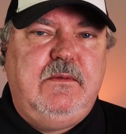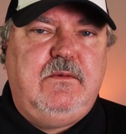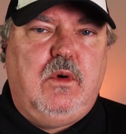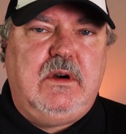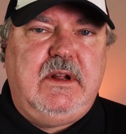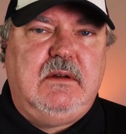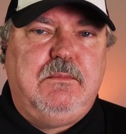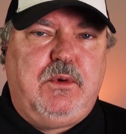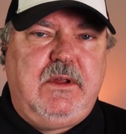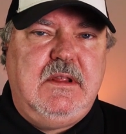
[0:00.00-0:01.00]
before, and I'll
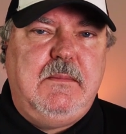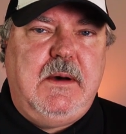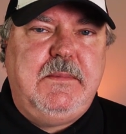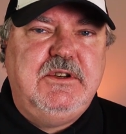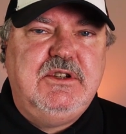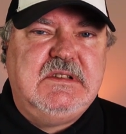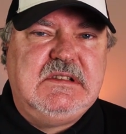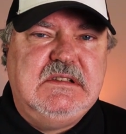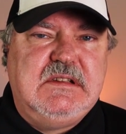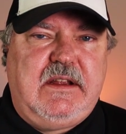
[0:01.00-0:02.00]
bring them up in
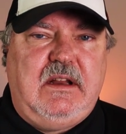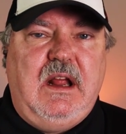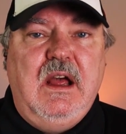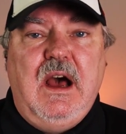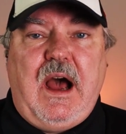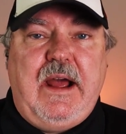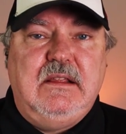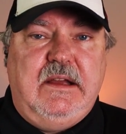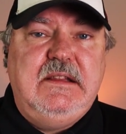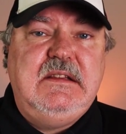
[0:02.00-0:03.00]
just a second. I
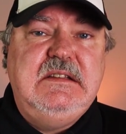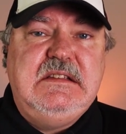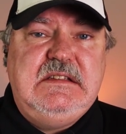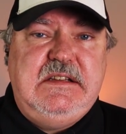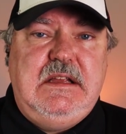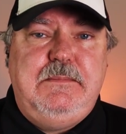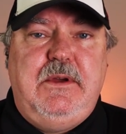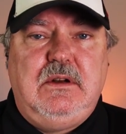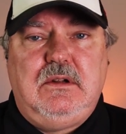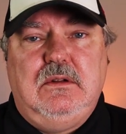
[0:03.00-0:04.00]
like these deep
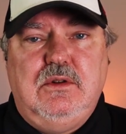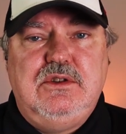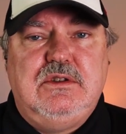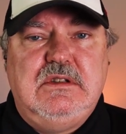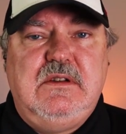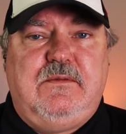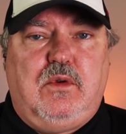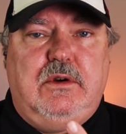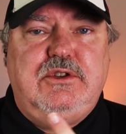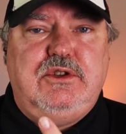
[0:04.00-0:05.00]
enclosures
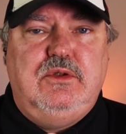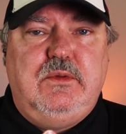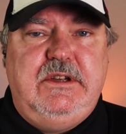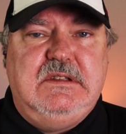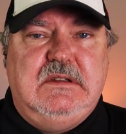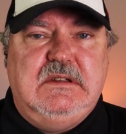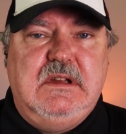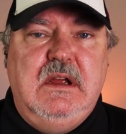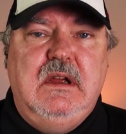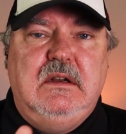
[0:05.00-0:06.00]
for two reasons.
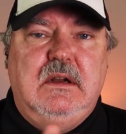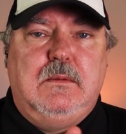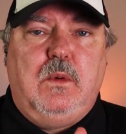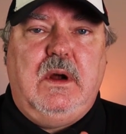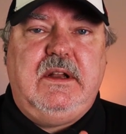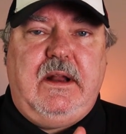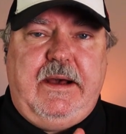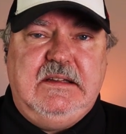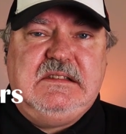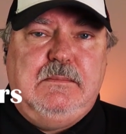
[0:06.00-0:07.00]
Number one, an
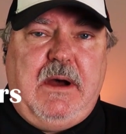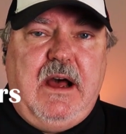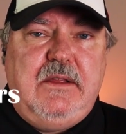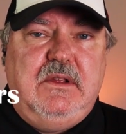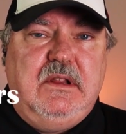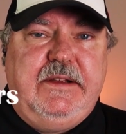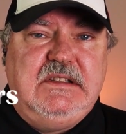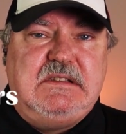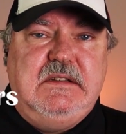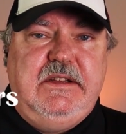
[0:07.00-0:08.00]
isopod that
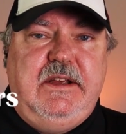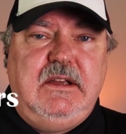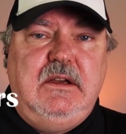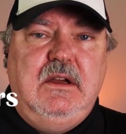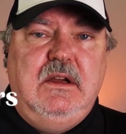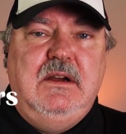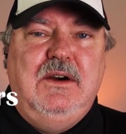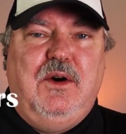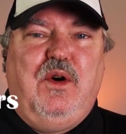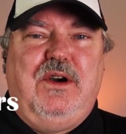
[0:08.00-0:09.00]
likes to dig,
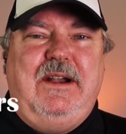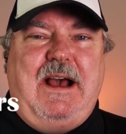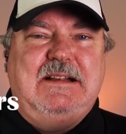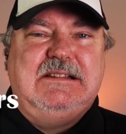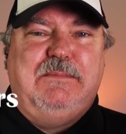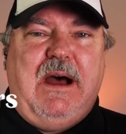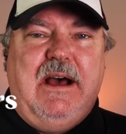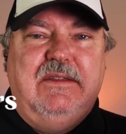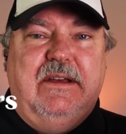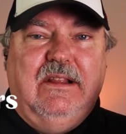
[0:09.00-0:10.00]
or an
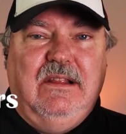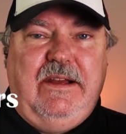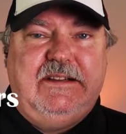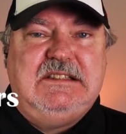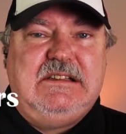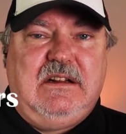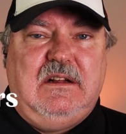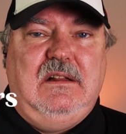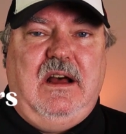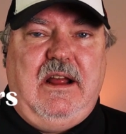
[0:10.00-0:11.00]
isopod that likes to
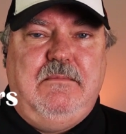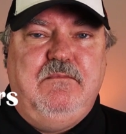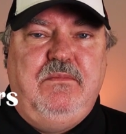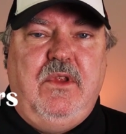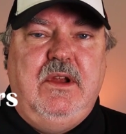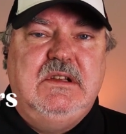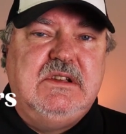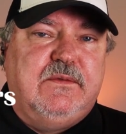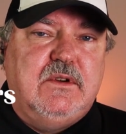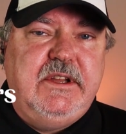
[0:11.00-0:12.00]
climb.
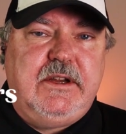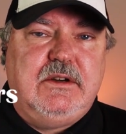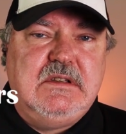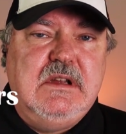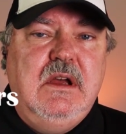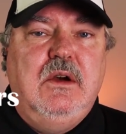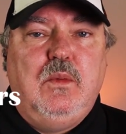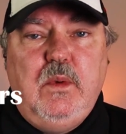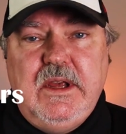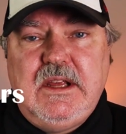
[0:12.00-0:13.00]
So for diggers,
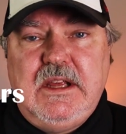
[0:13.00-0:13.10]
we